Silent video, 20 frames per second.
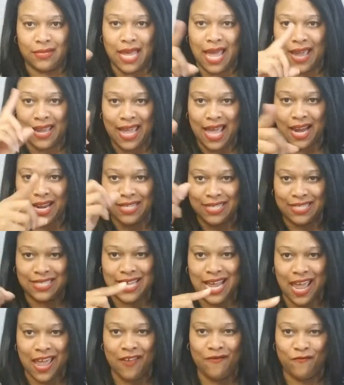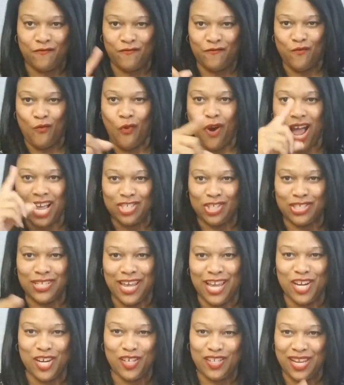I got a save watch
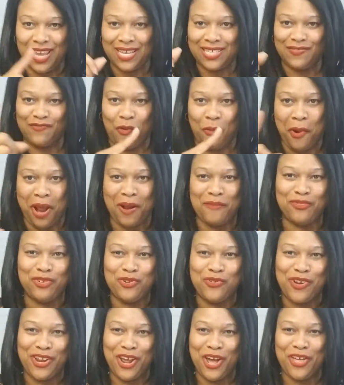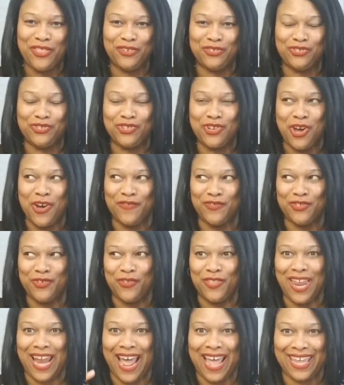later list for when I'm doing other stuff
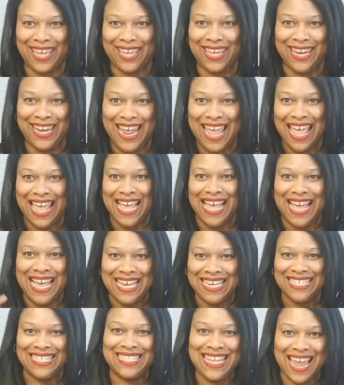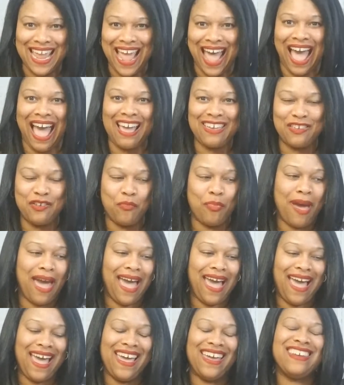so that I can stay
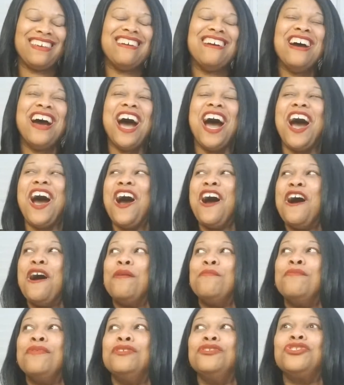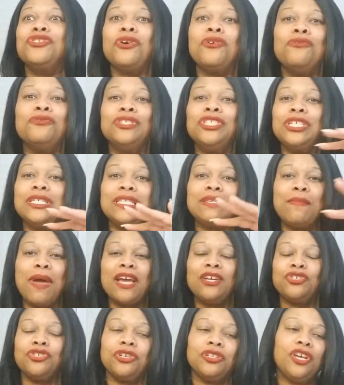occupied. Um, so just
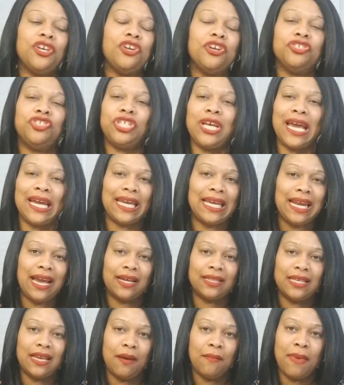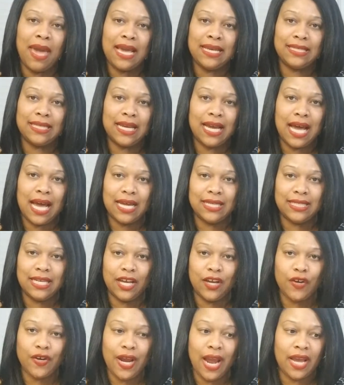make sure that you're checking out the amazing
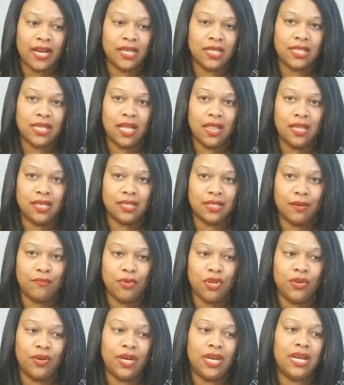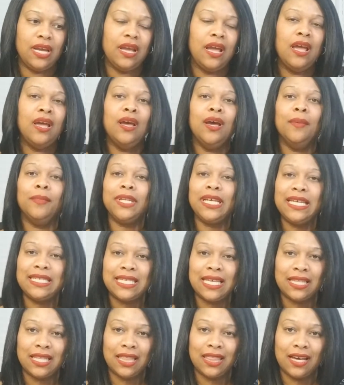content creators in this community. Please
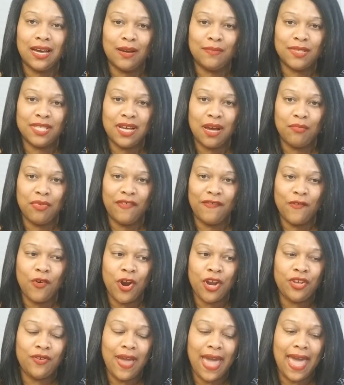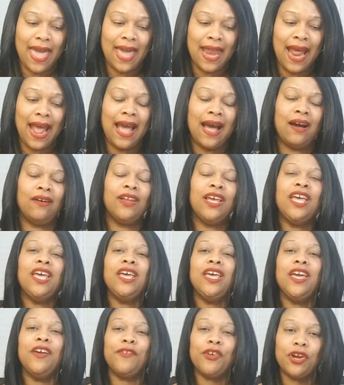hit the thumbs up before you head out.
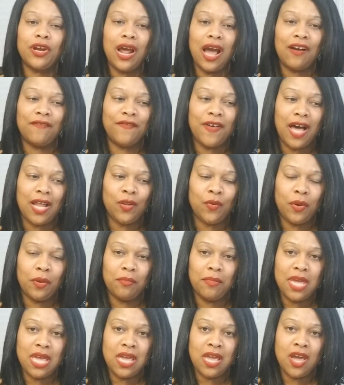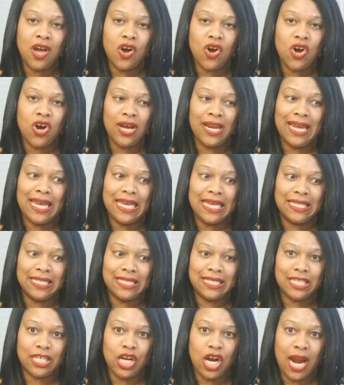If you're not following me on
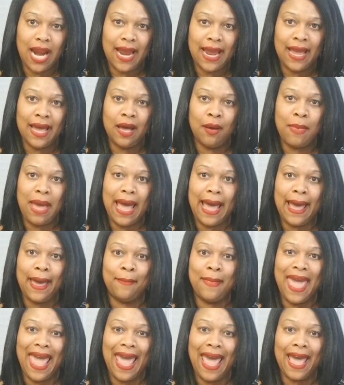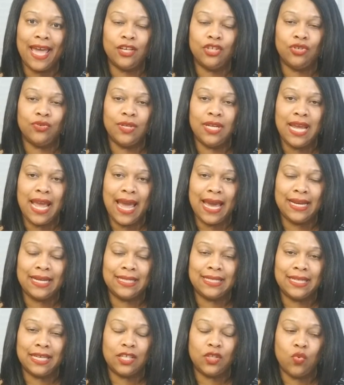Instagram, I'm at
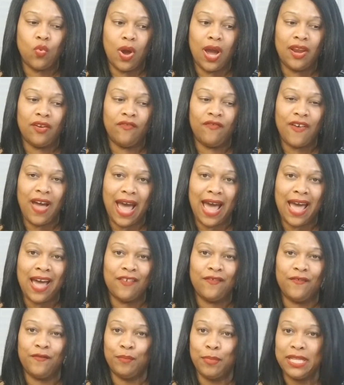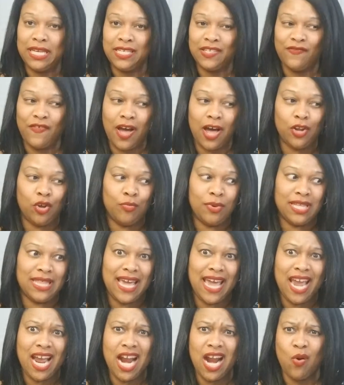DooneyAddict615. Please follow me
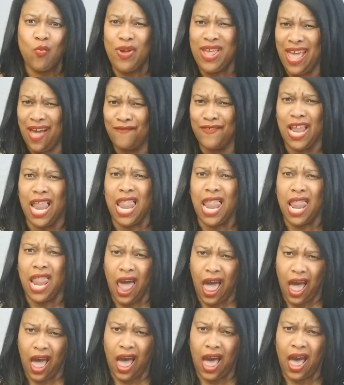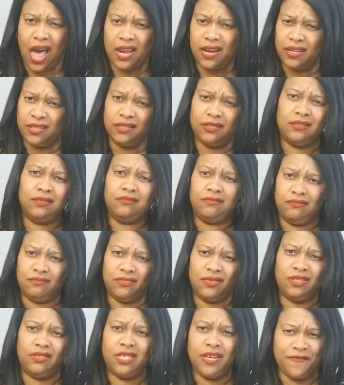there. We have a lot of
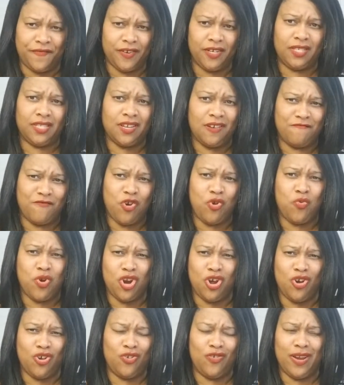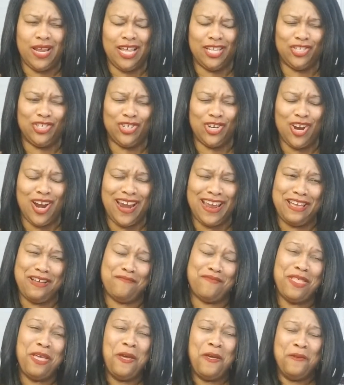different stuff going on on
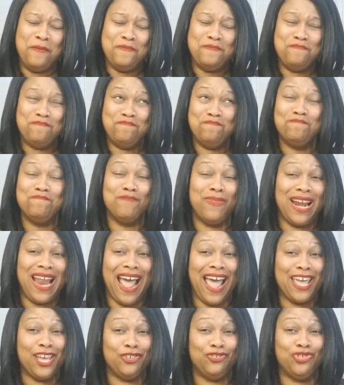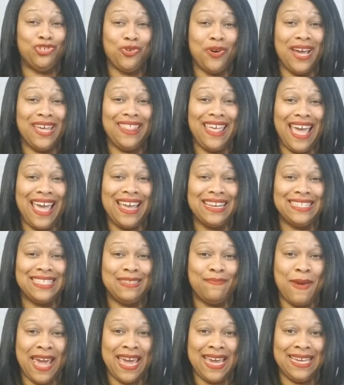Instagram, but I enjoy that
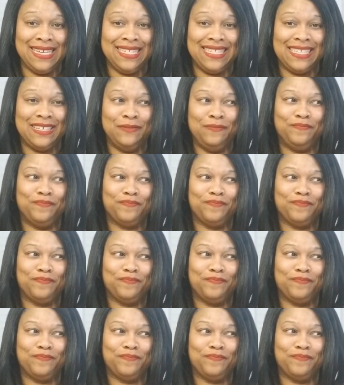space